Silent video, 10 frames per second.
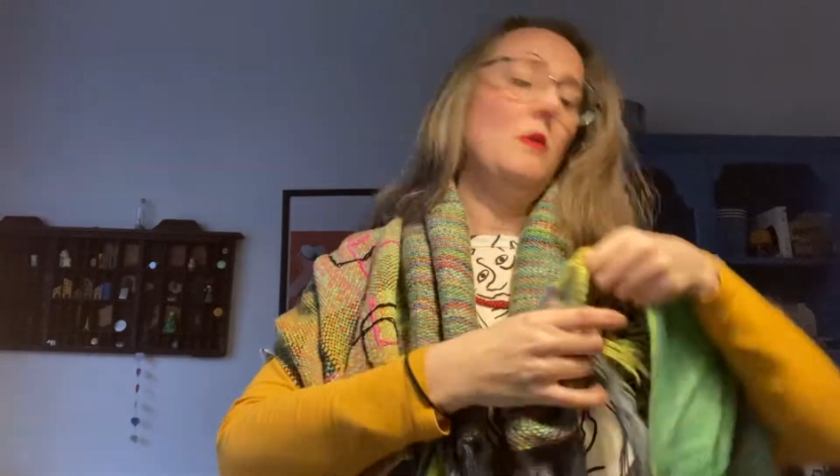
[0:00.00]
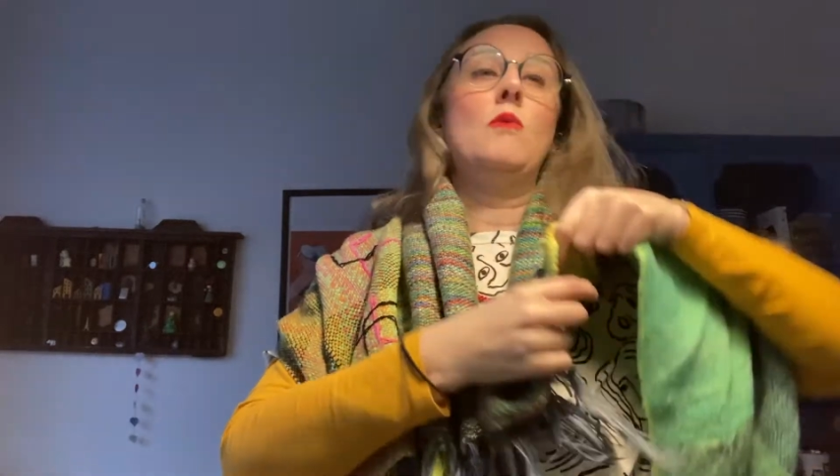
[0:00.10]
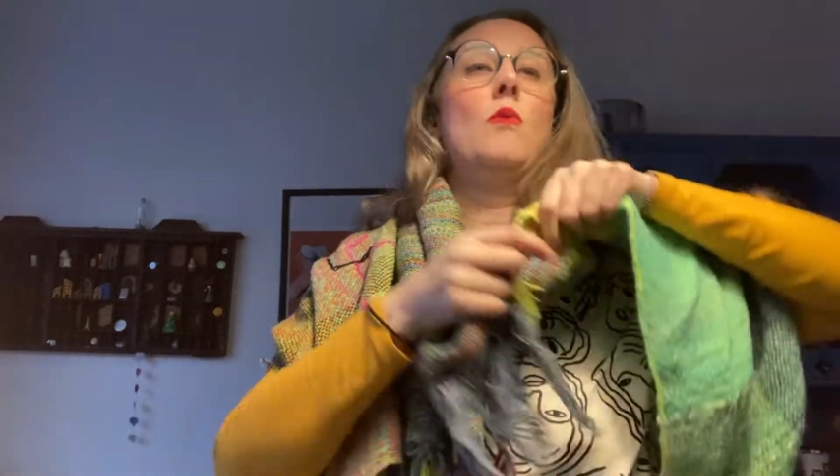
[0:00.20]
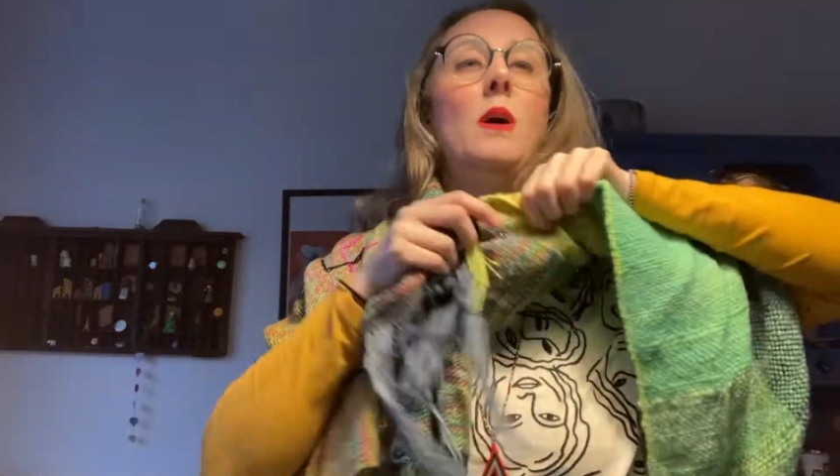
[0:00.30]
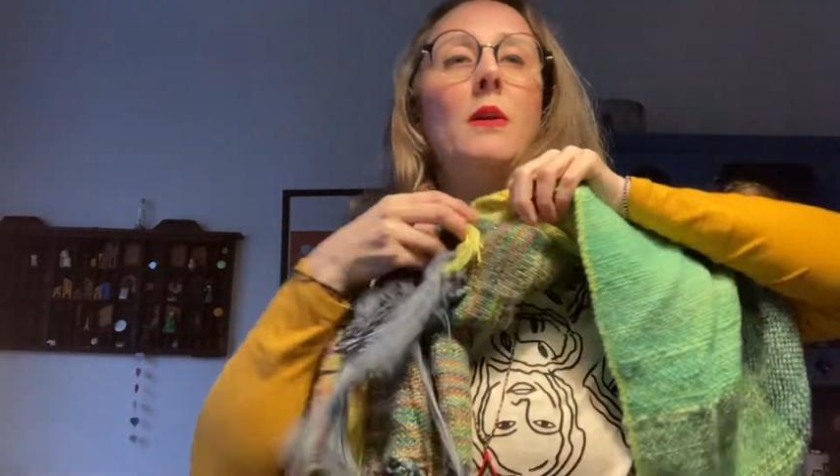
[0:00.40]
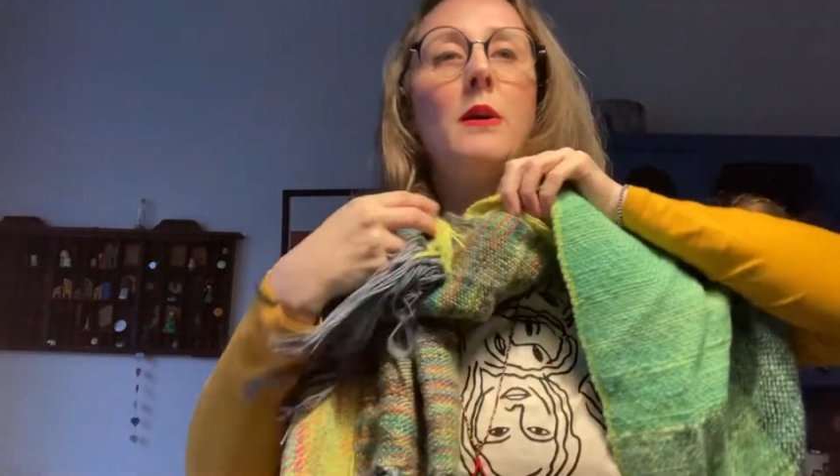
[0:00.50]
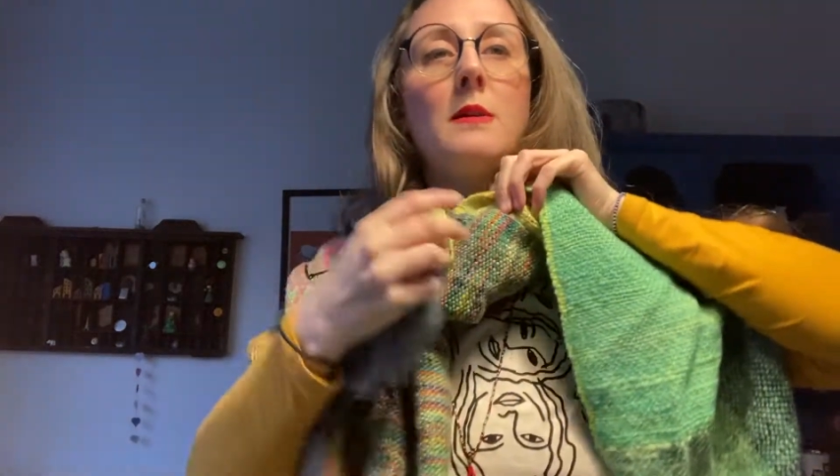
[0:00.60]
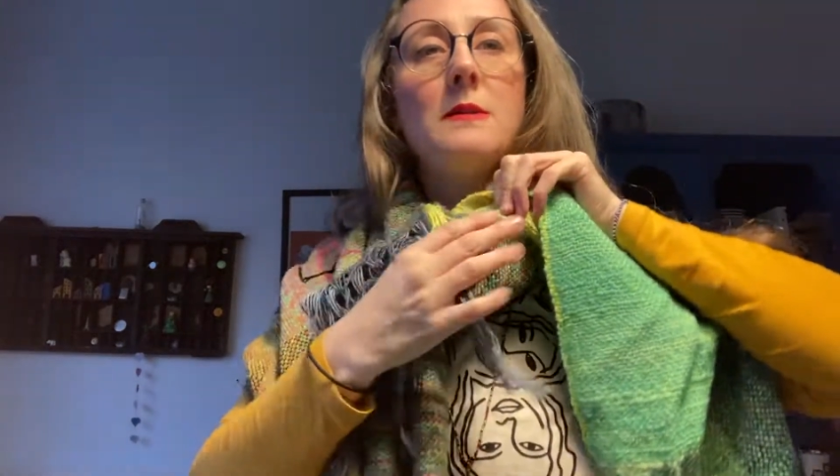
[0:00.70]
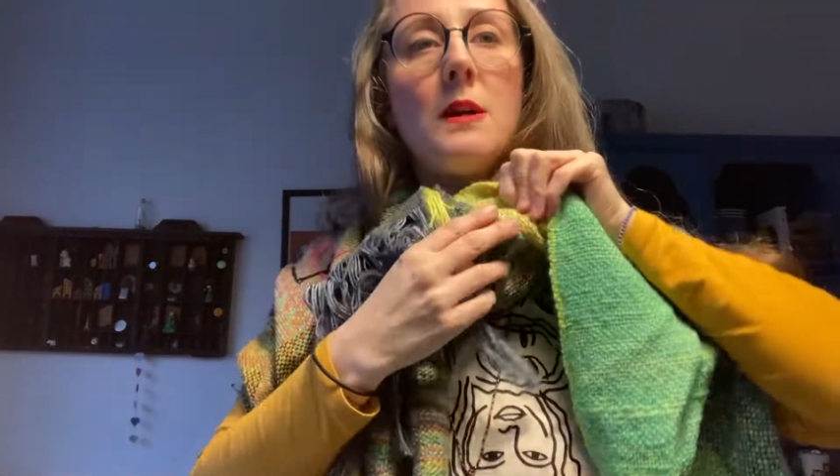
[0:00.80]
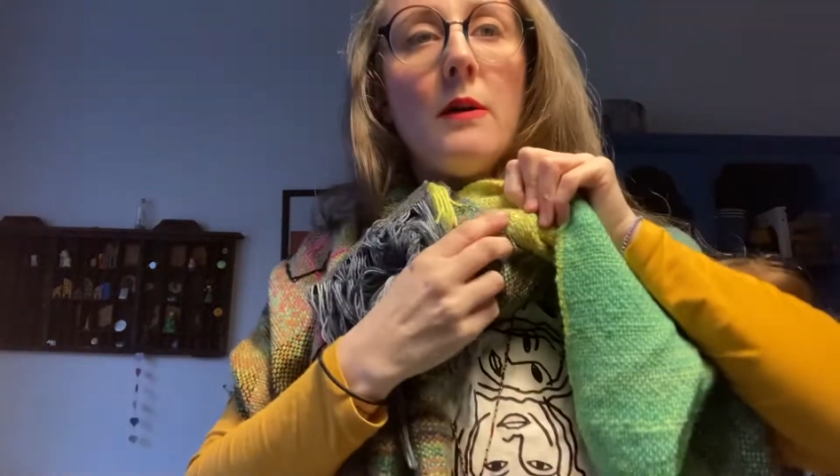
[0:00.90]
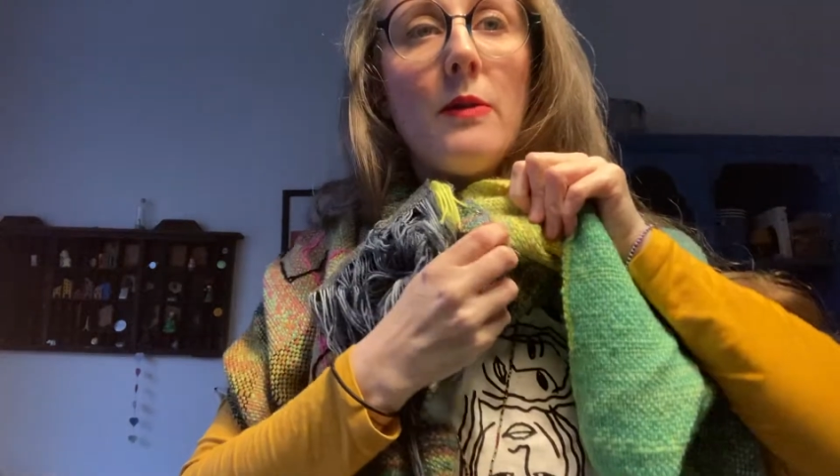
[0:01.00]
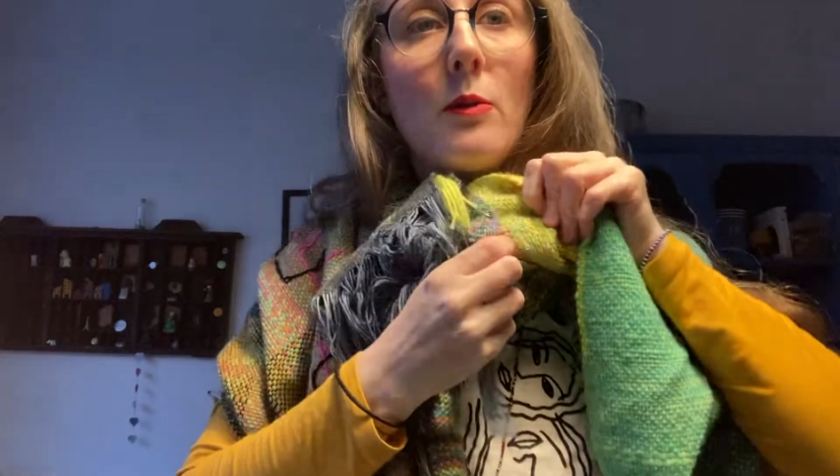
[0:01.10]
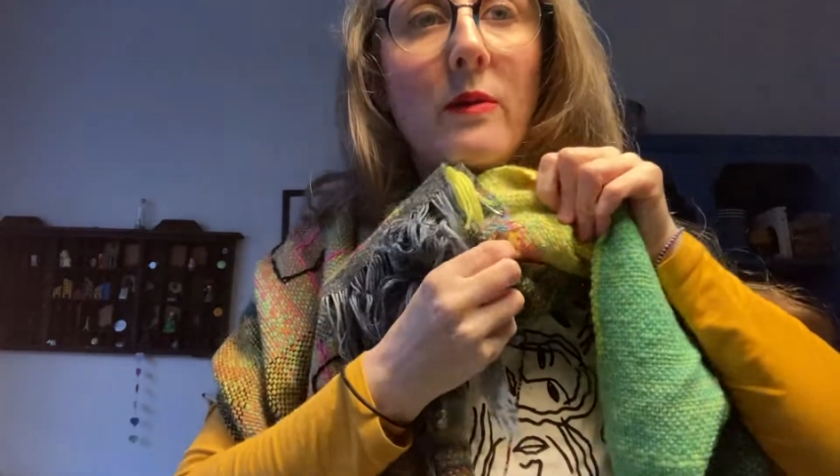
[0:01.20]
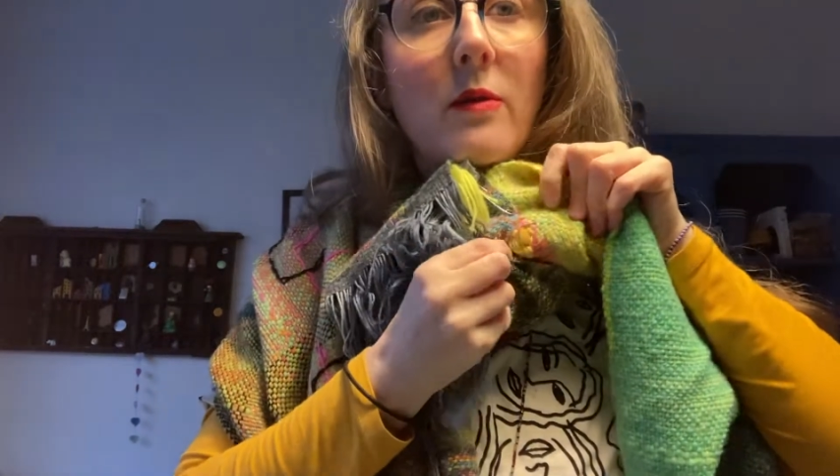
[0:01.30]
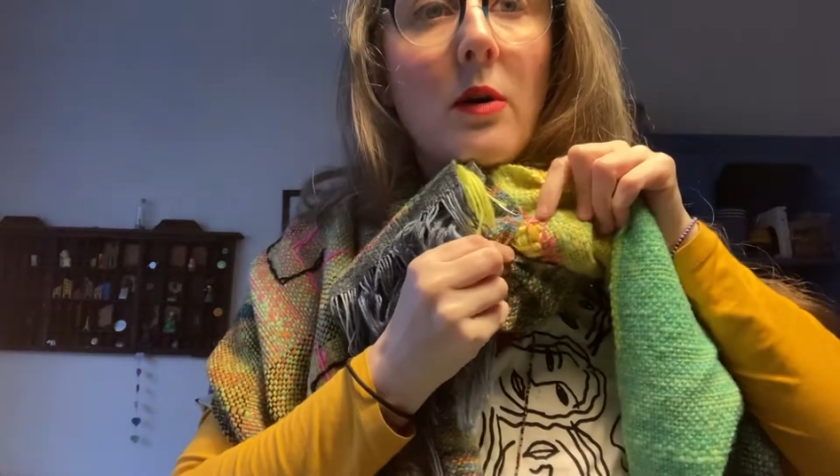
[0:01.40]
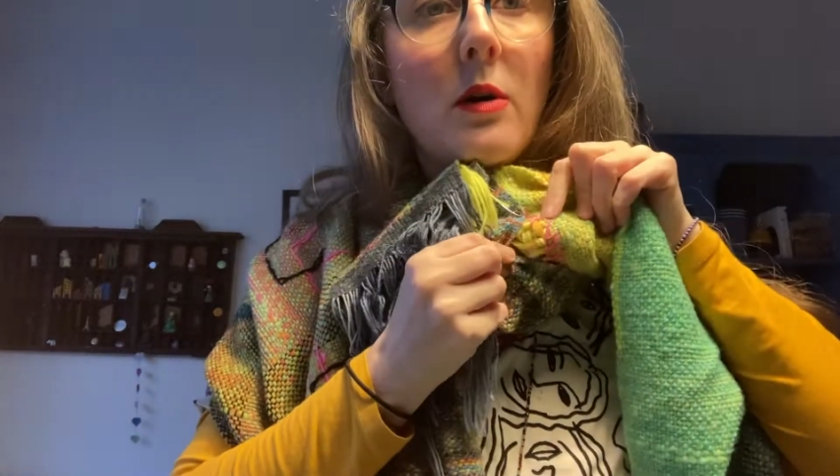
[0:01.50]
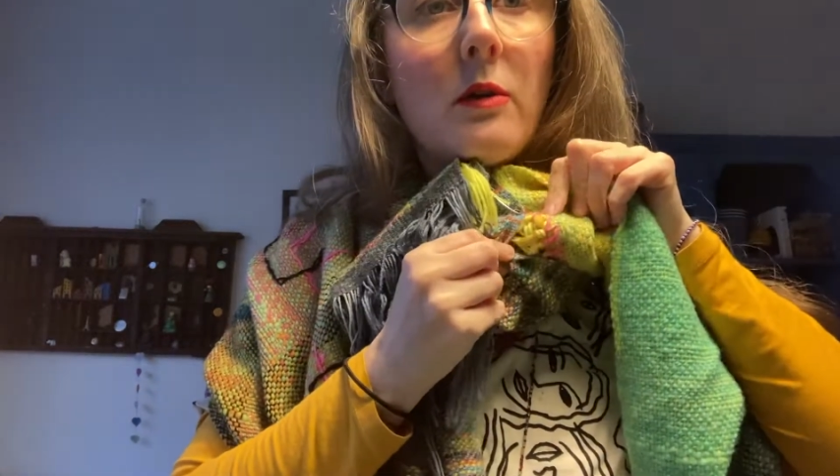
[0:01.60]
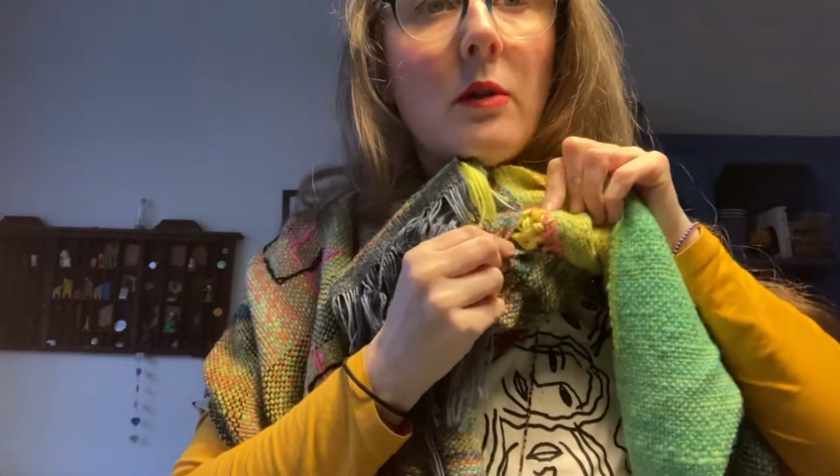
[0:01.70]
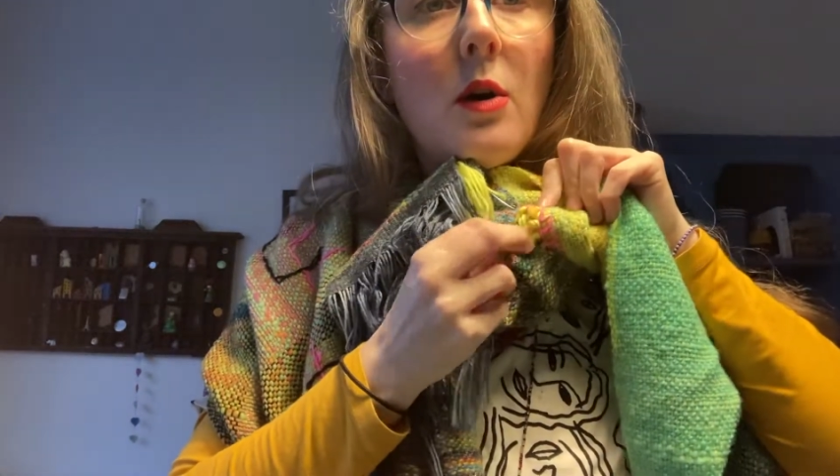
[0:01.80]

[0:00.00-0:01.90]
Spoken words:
Well, you can see it on the reverse,